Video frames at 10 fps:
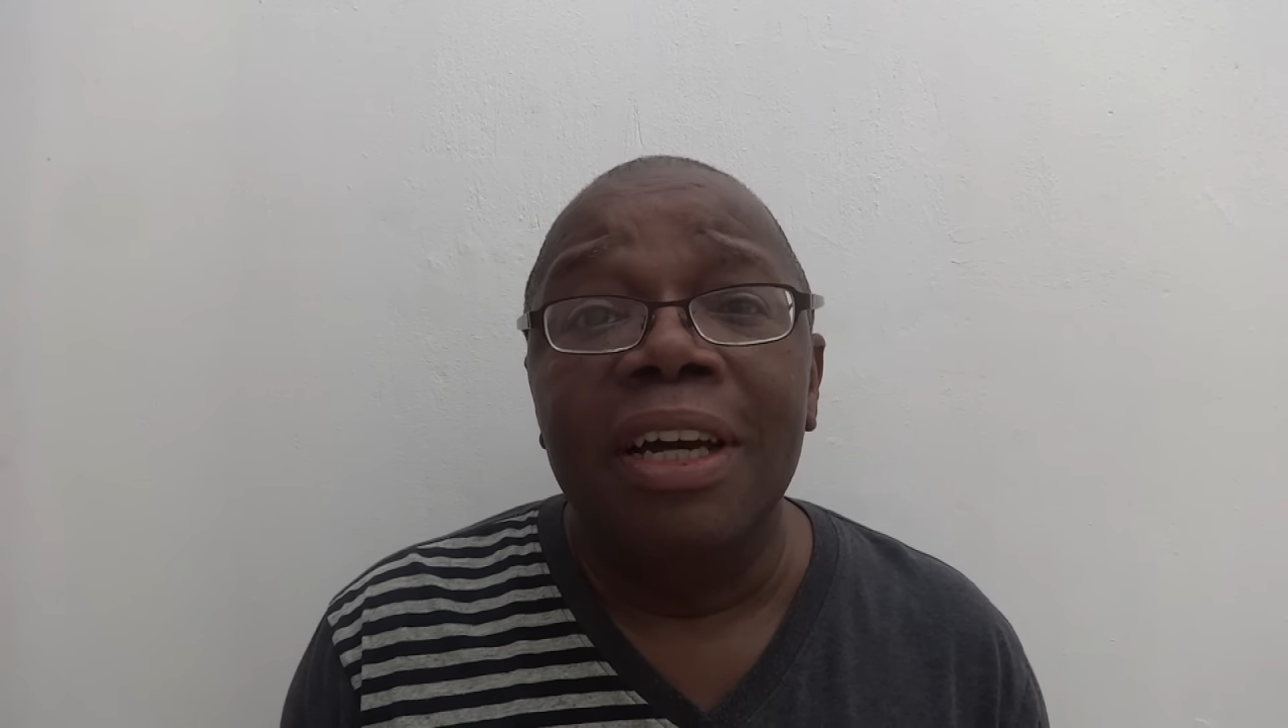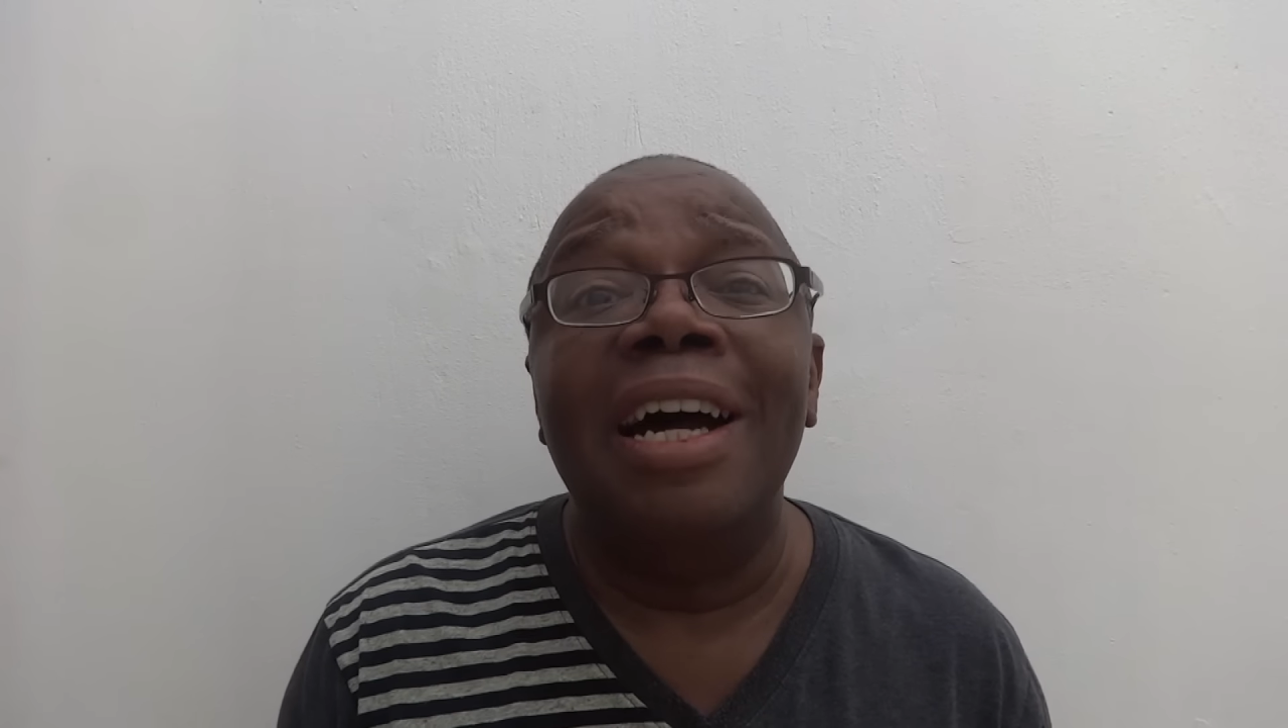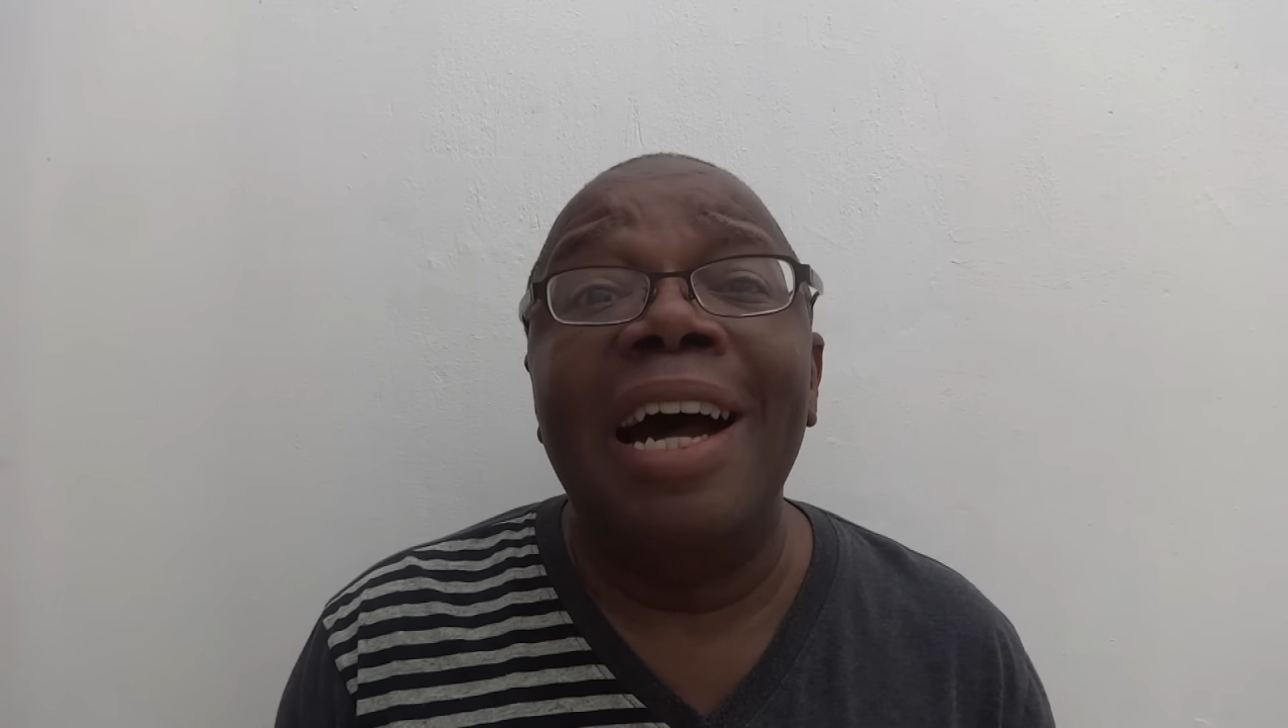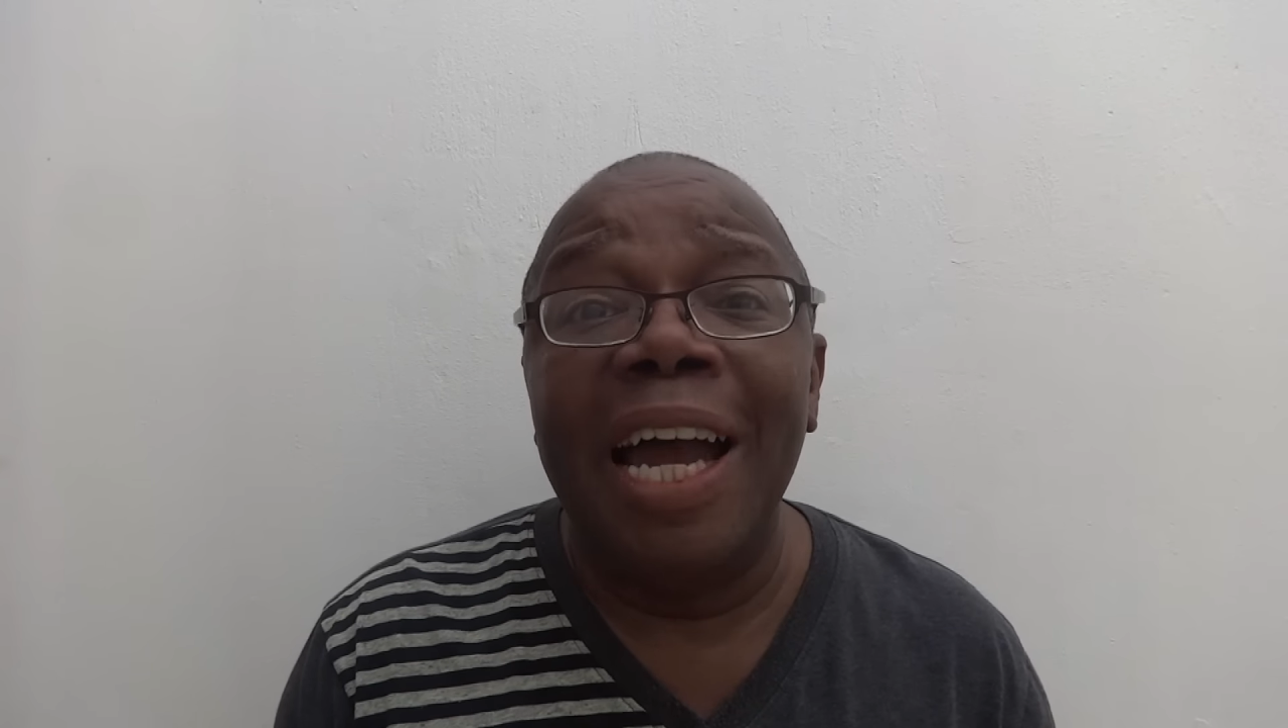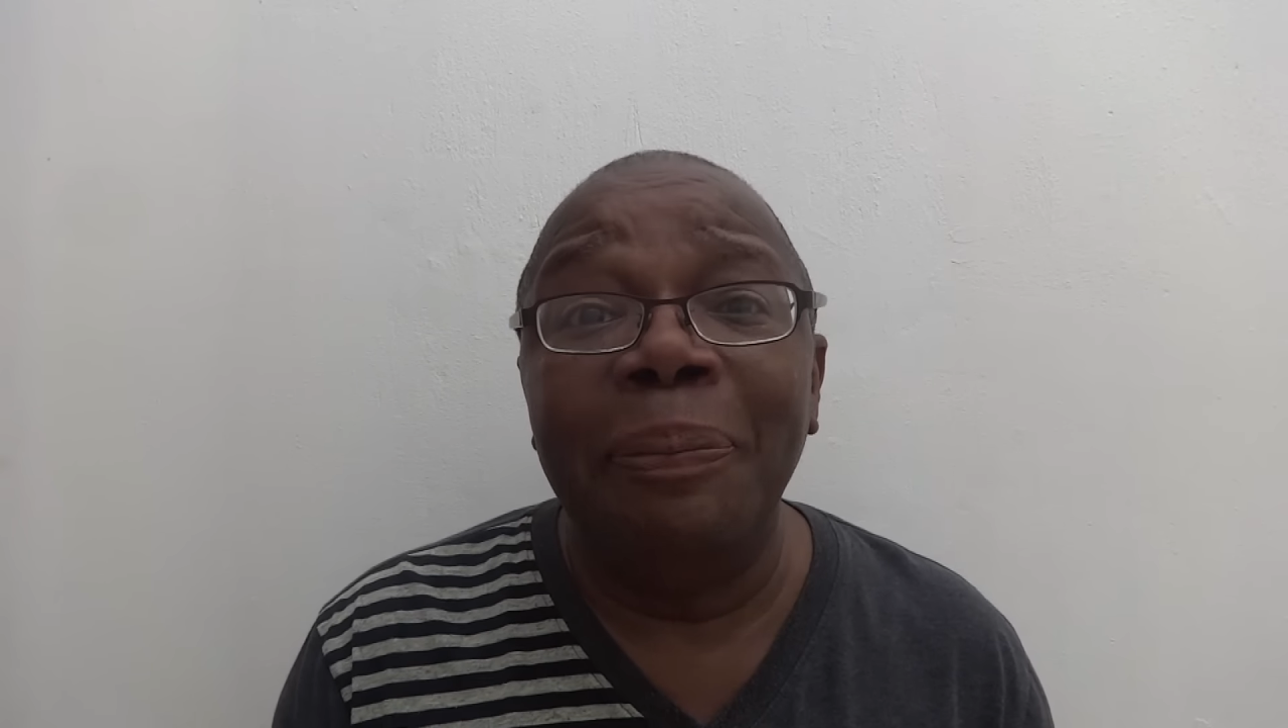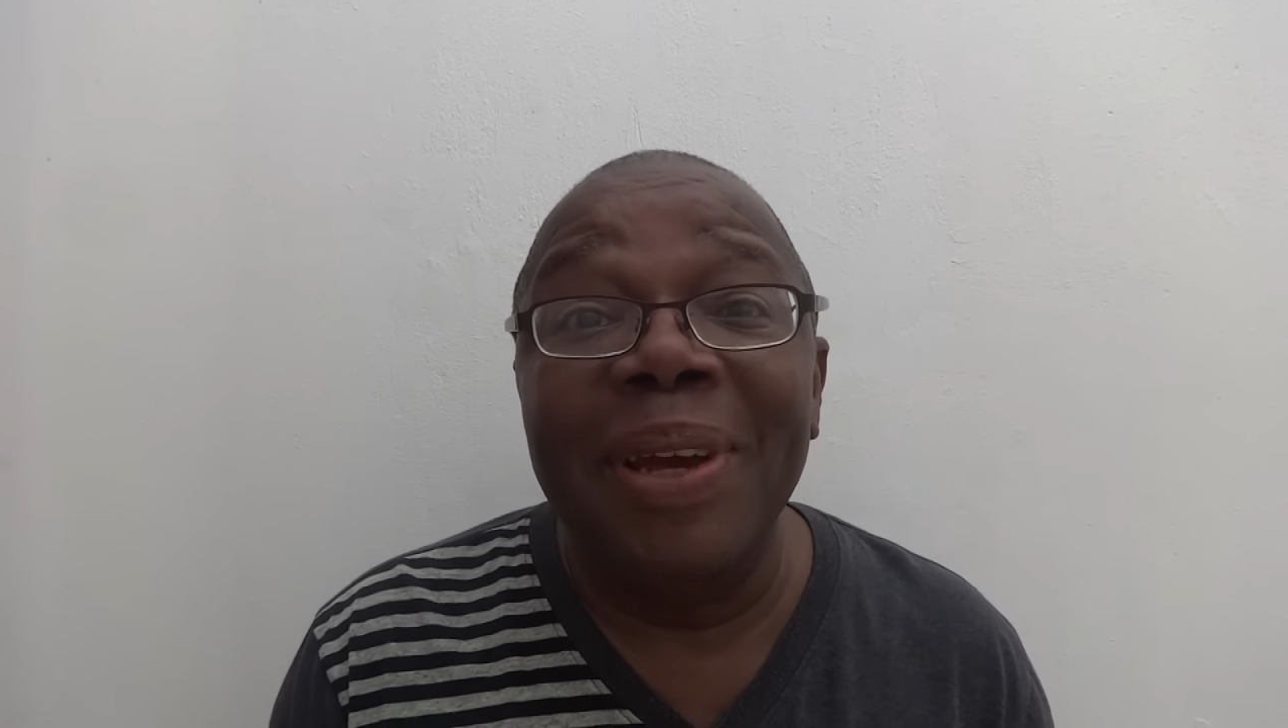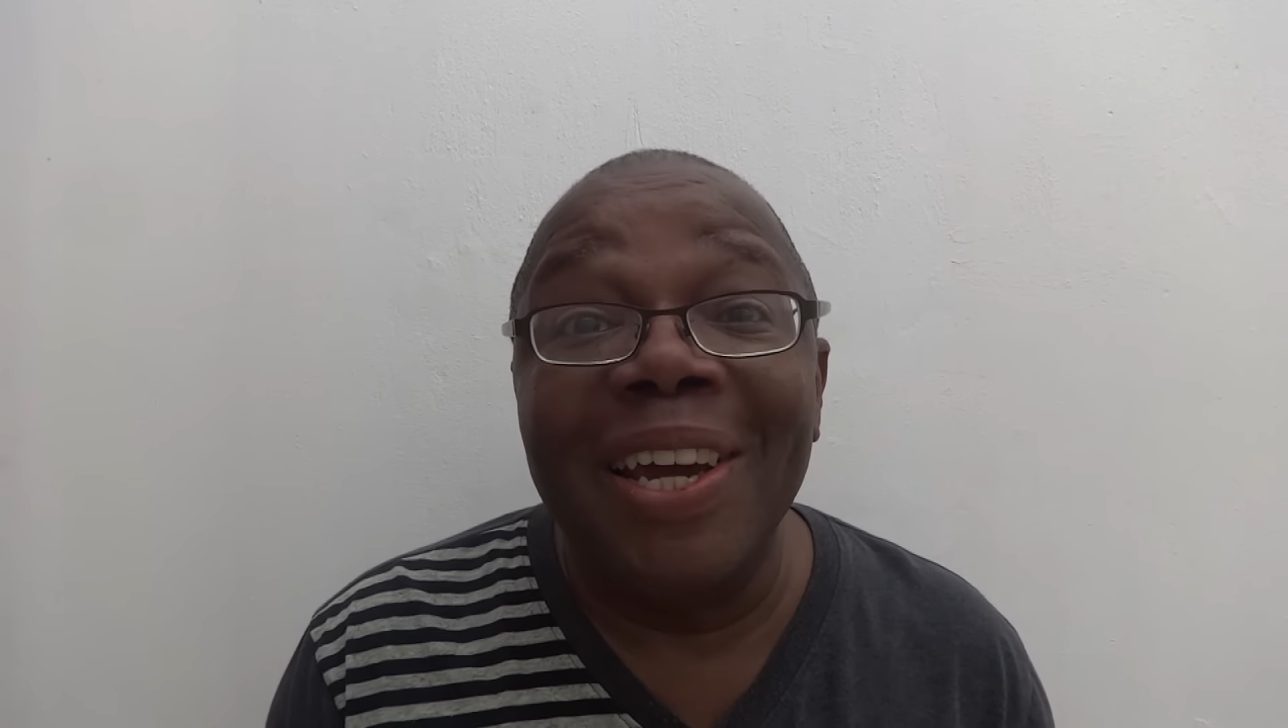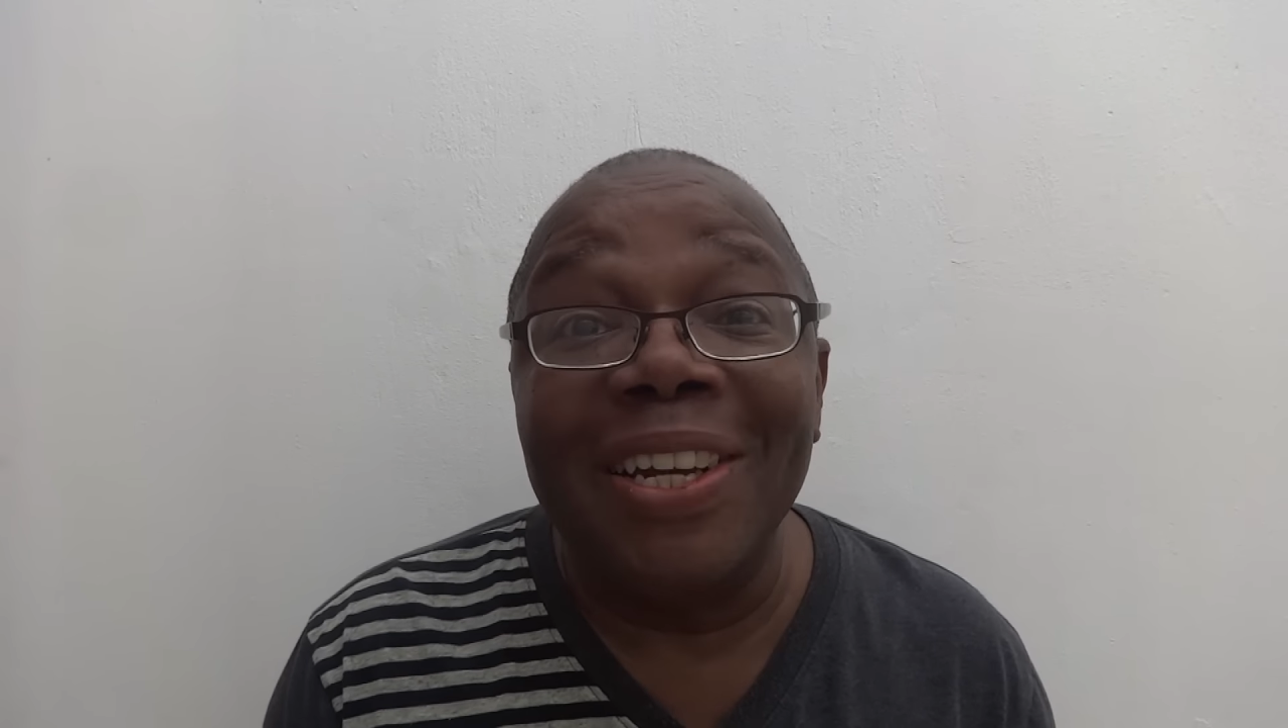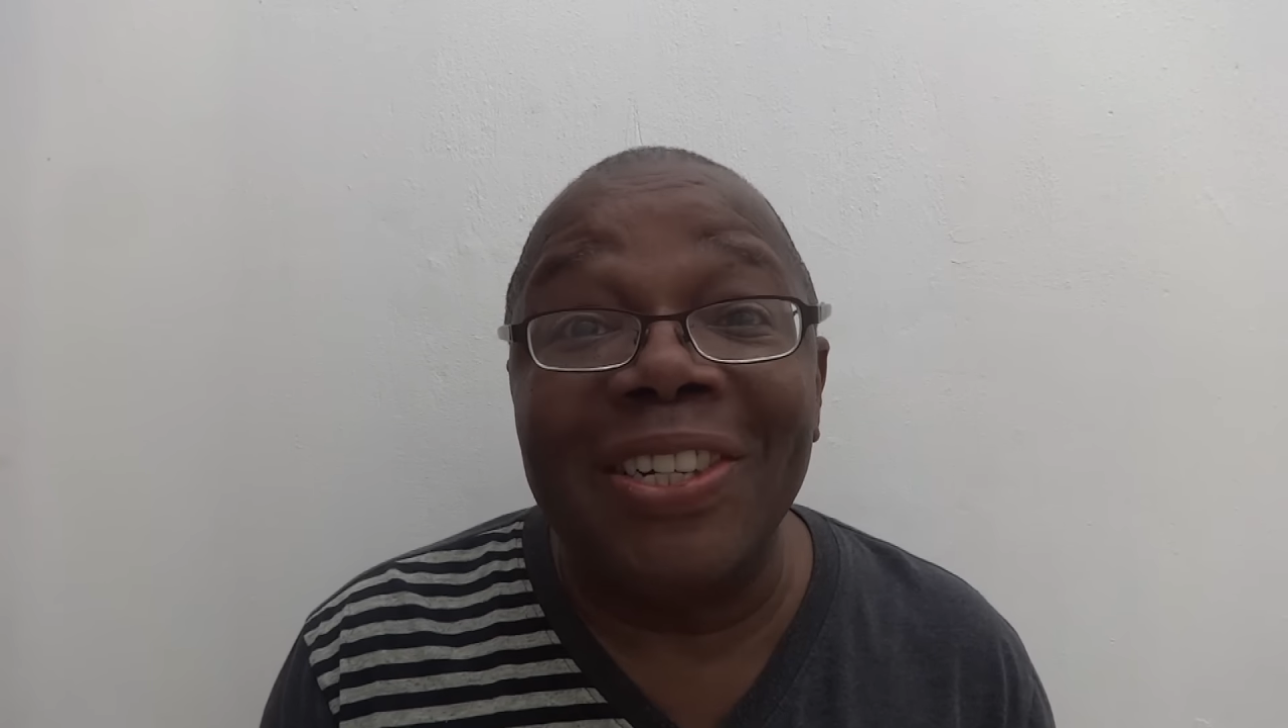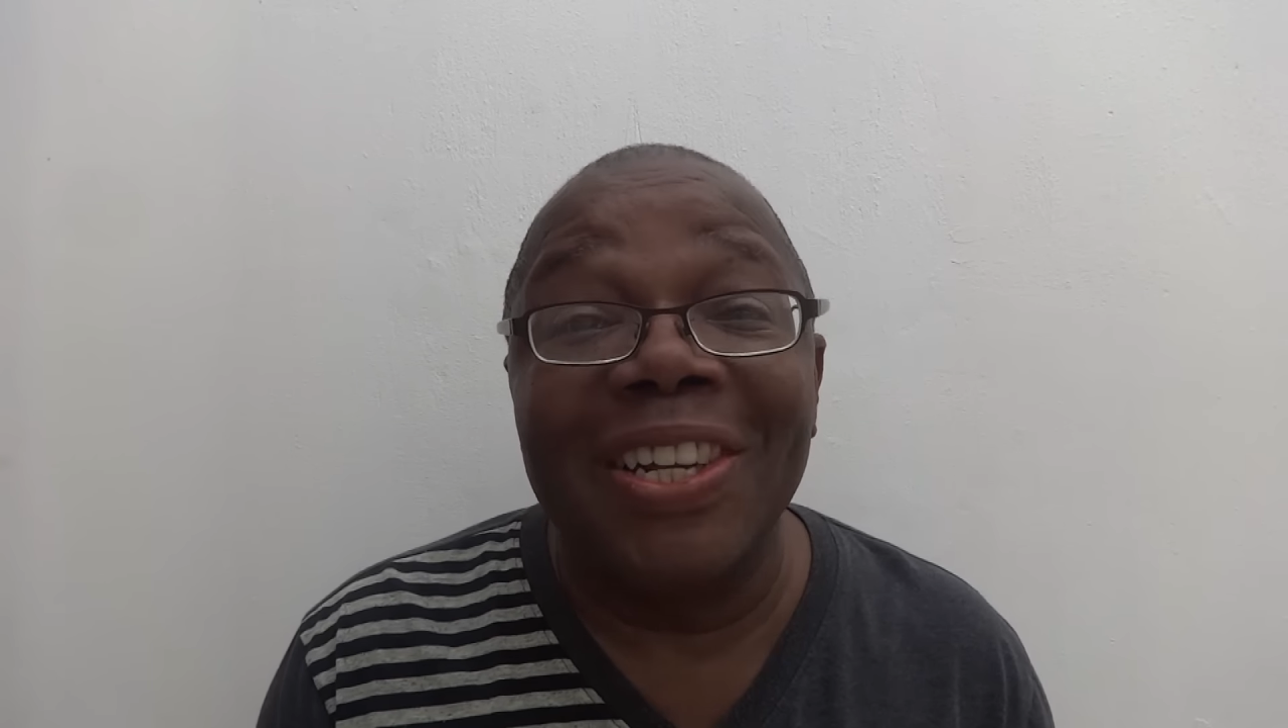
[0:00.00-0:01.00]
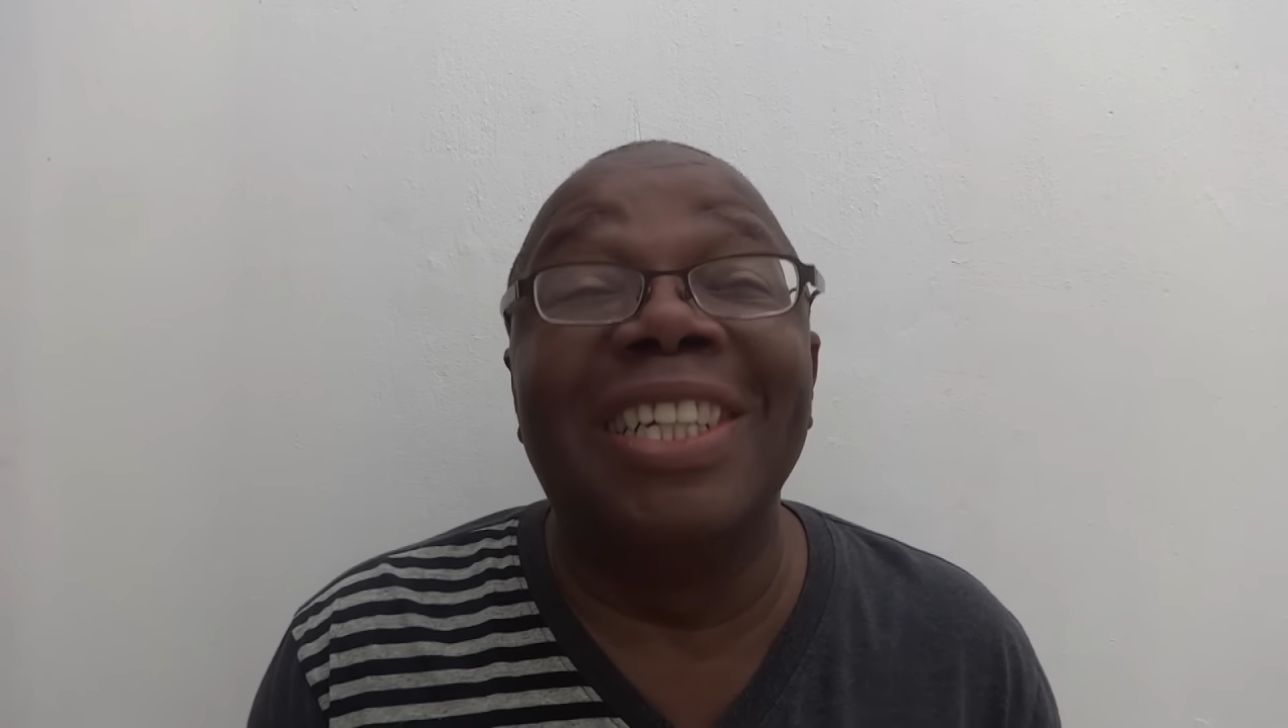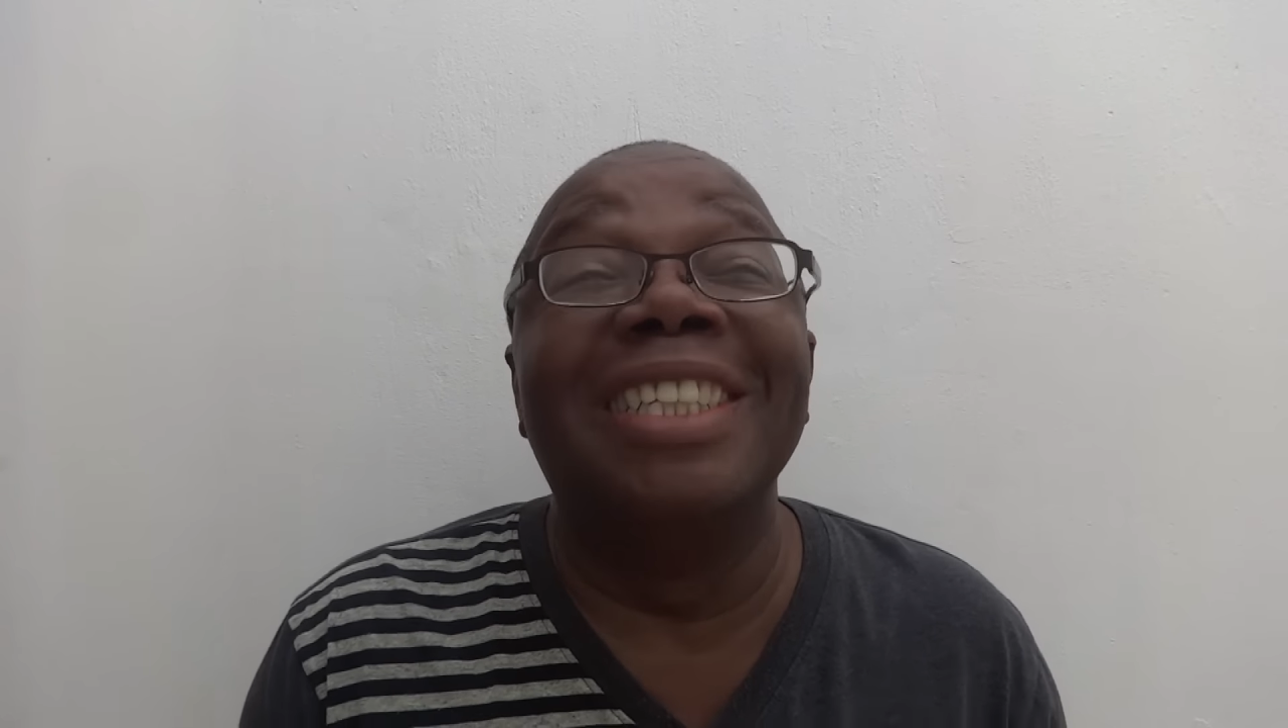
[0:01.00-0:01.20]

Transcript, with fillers: a hot mess.